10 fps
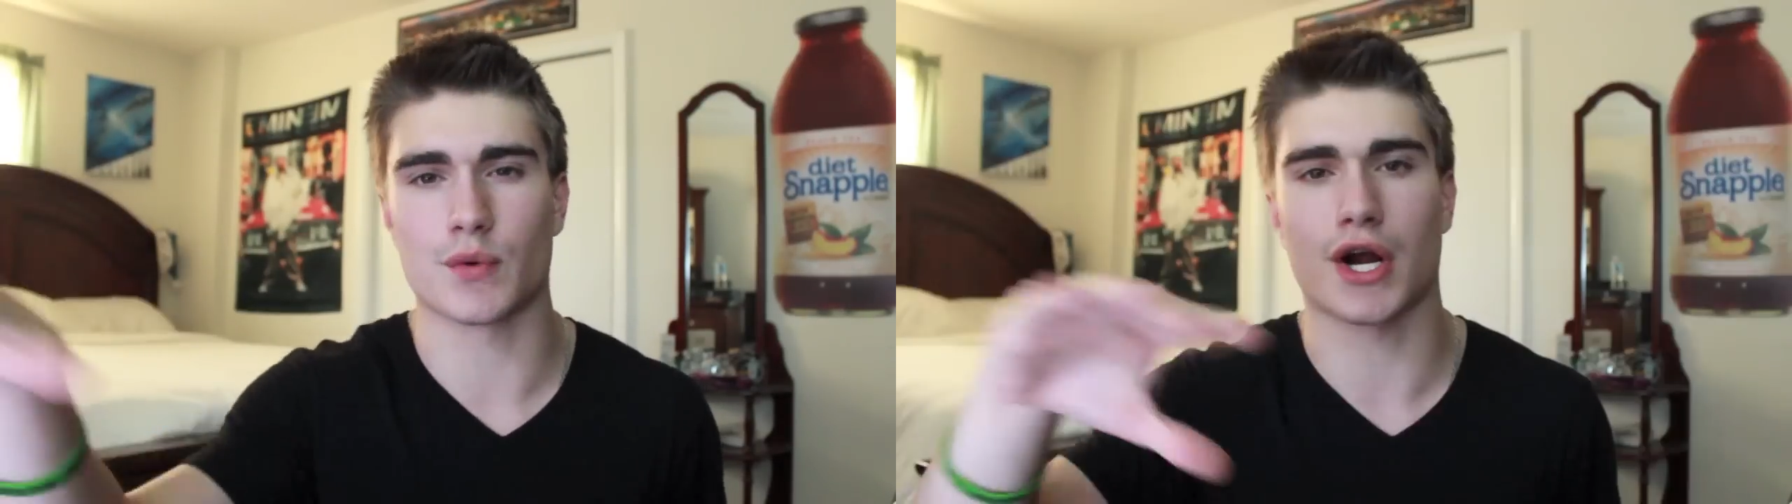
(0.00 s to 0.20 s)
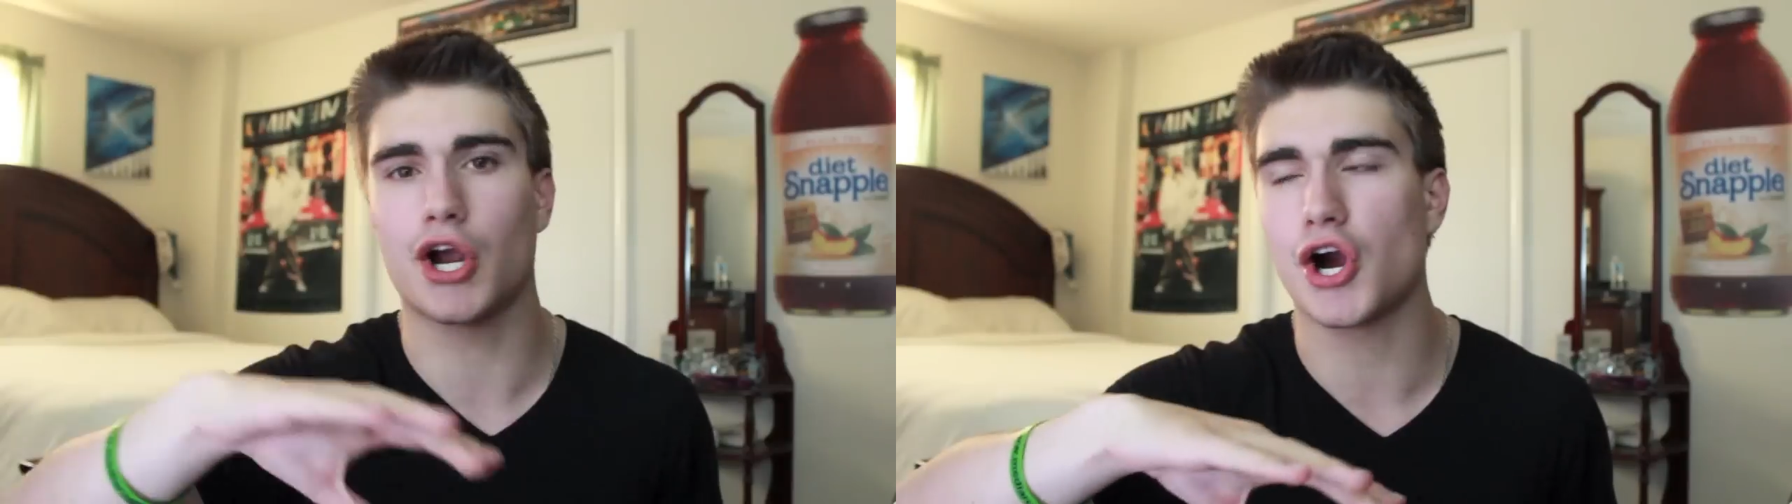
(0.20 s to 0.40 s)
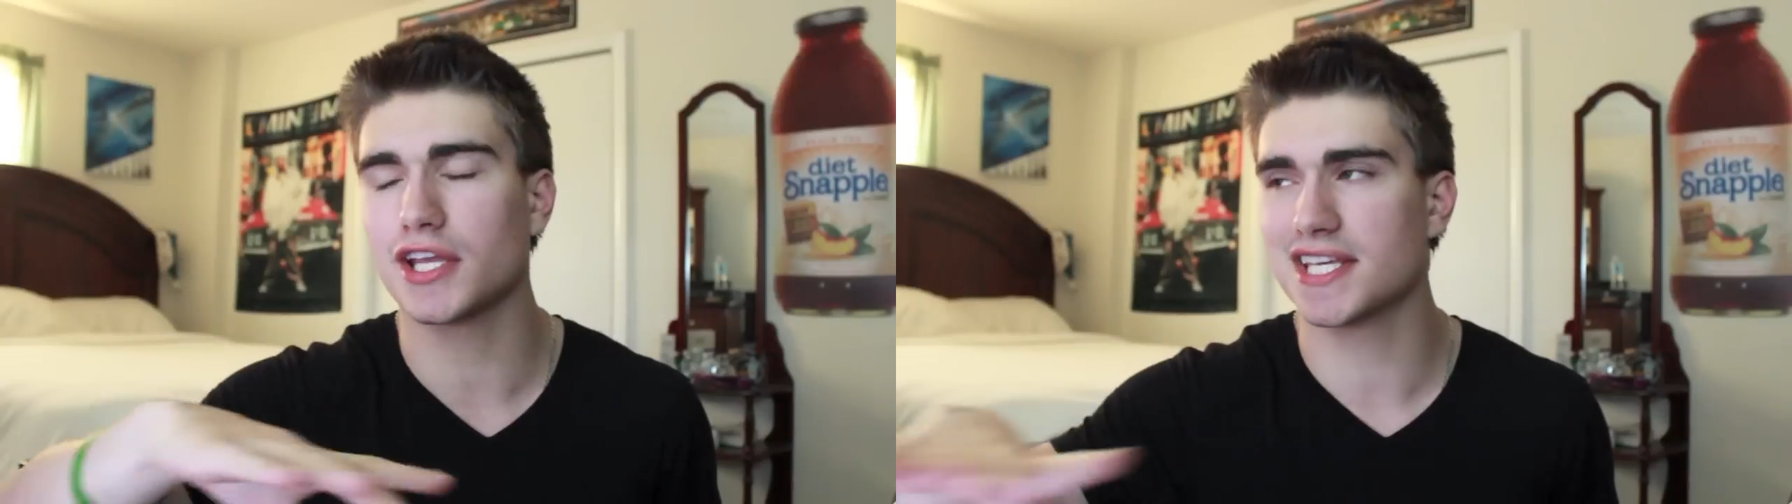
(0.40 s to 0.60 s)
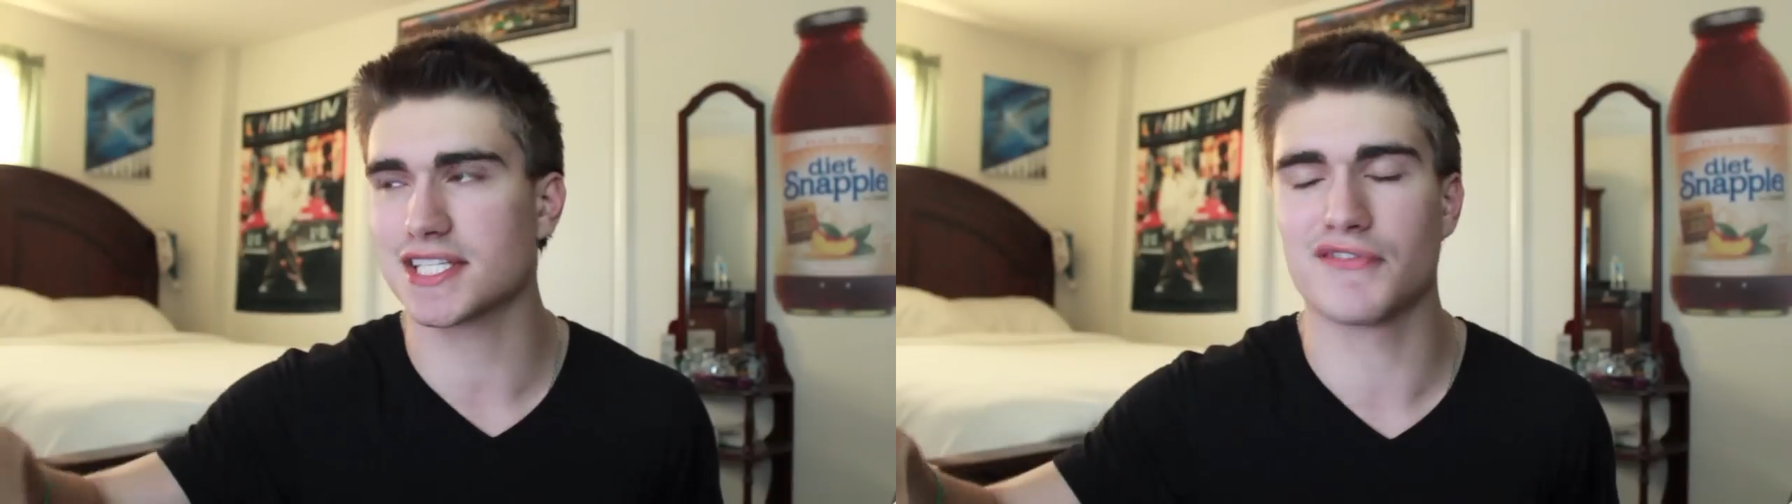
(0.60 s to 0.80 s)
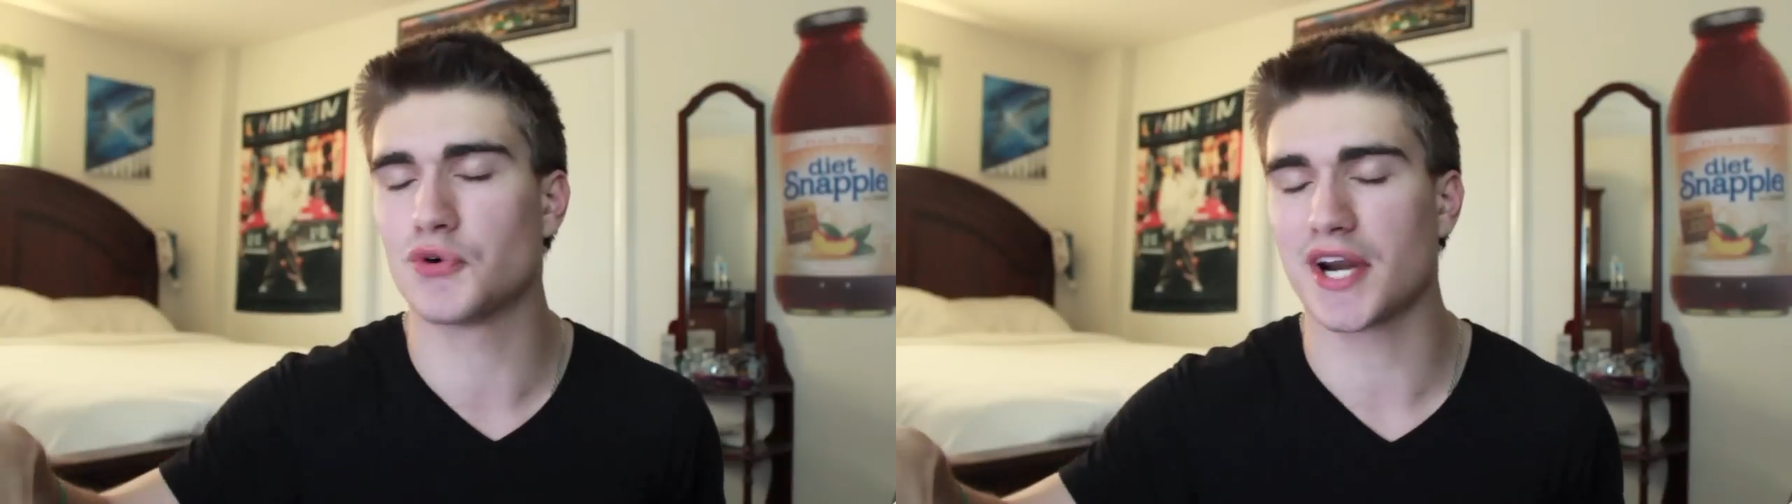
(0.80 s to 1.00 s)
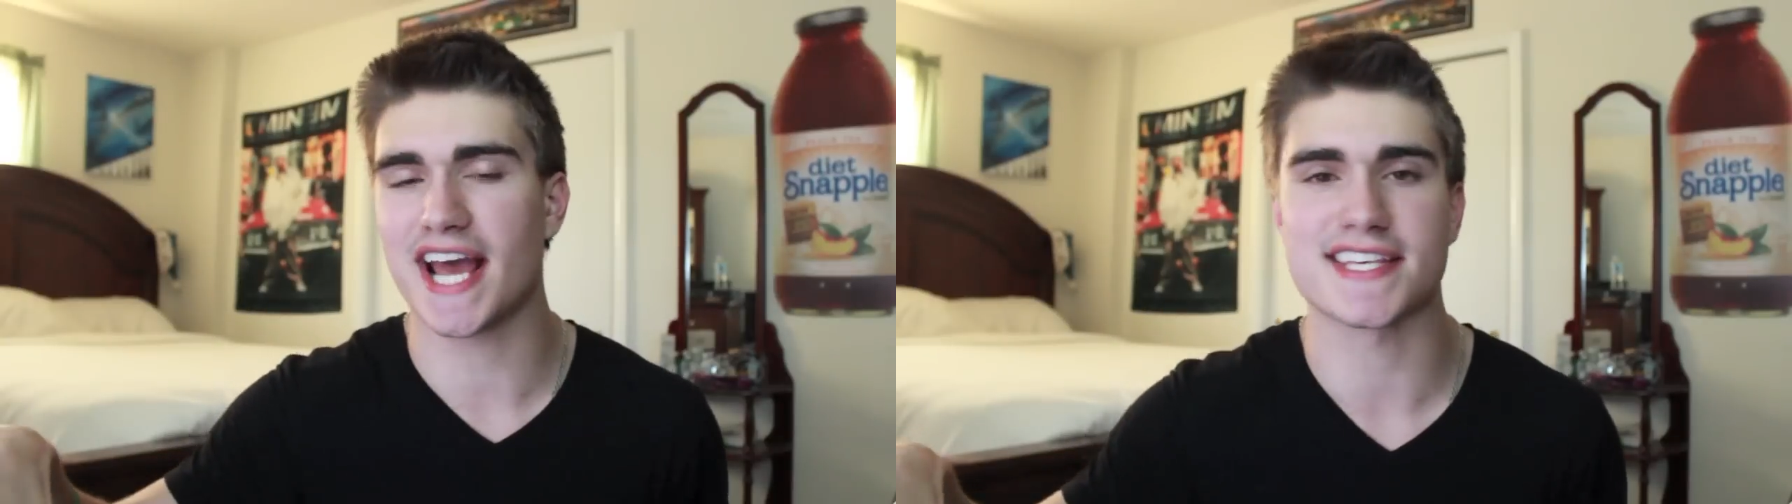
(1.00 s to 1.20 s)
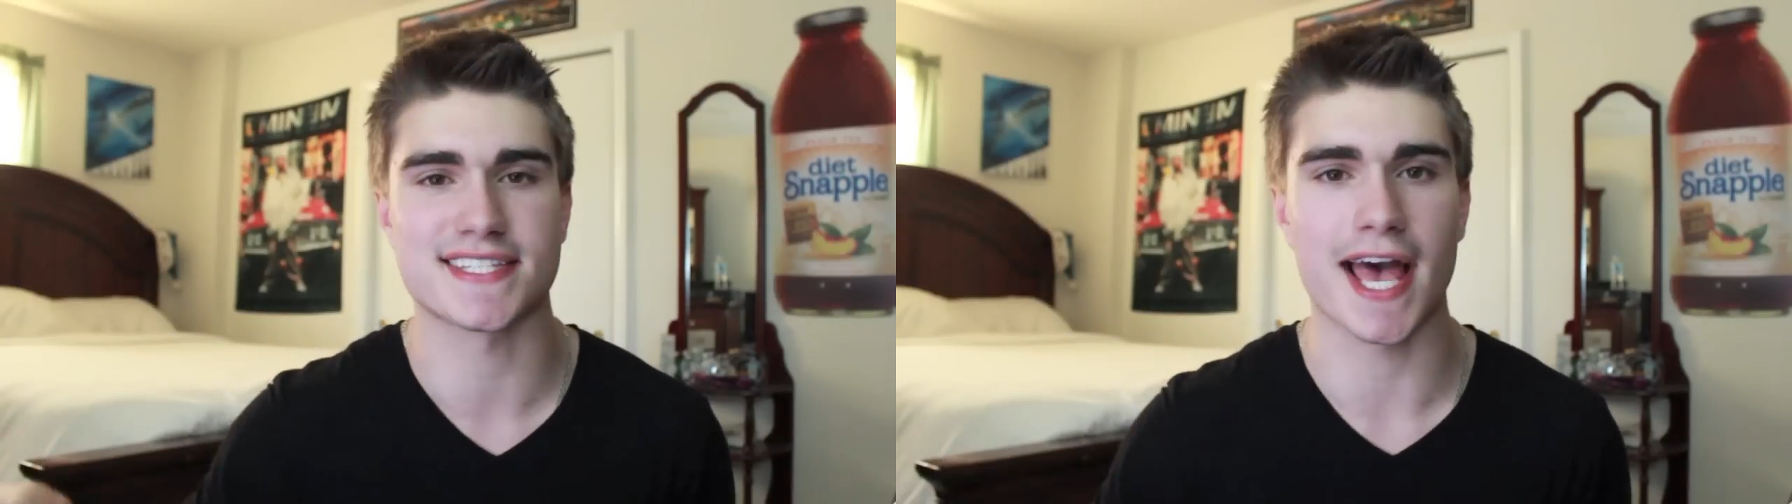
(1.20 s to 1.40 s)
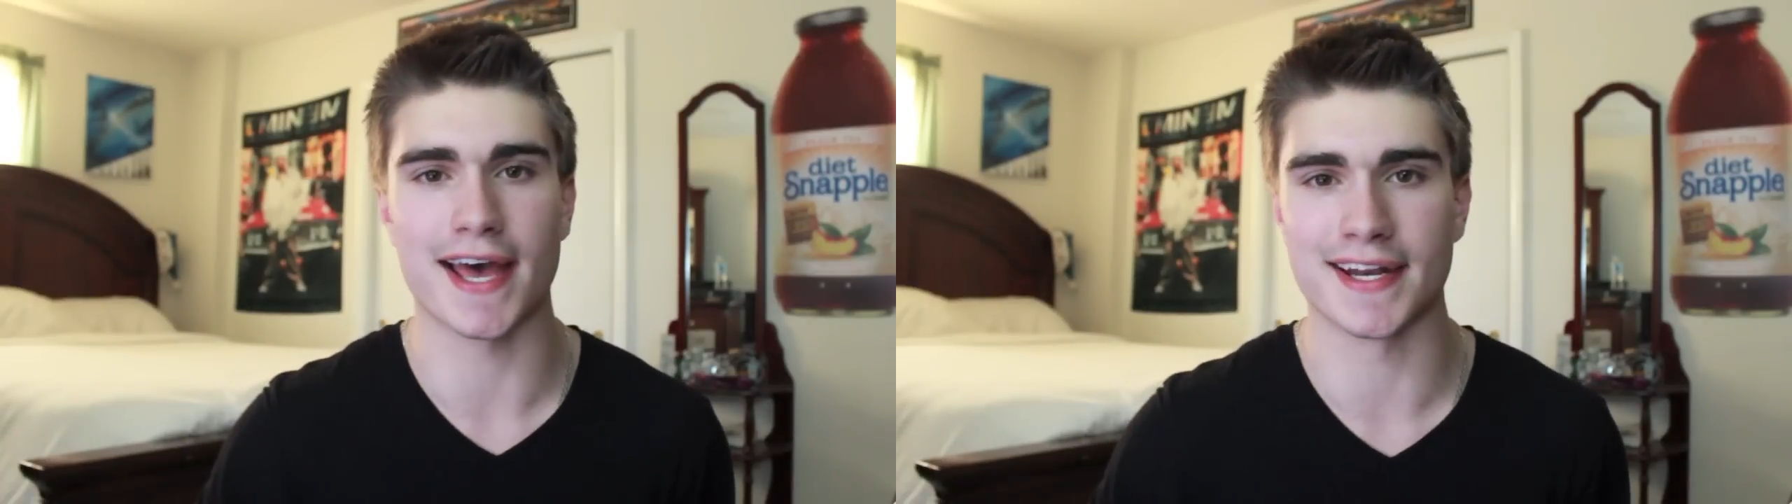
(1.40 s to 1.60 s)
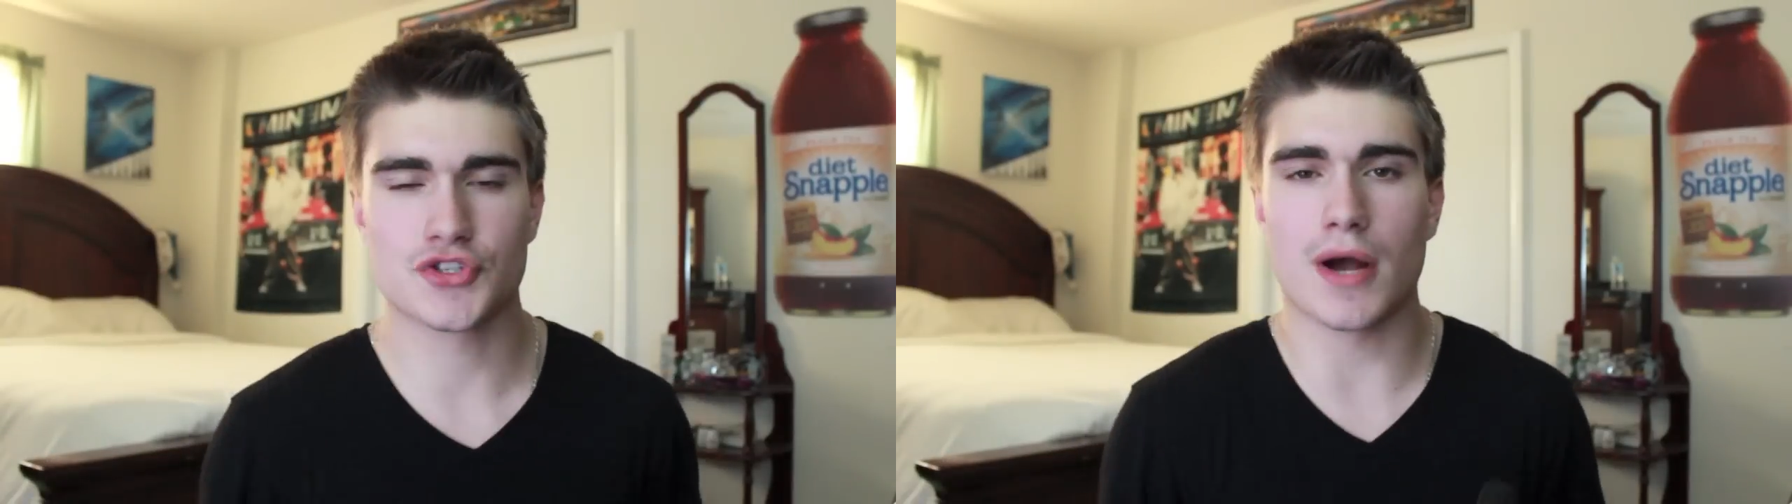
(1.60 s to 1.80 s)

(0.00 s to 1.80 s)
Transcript: regardless of what I said.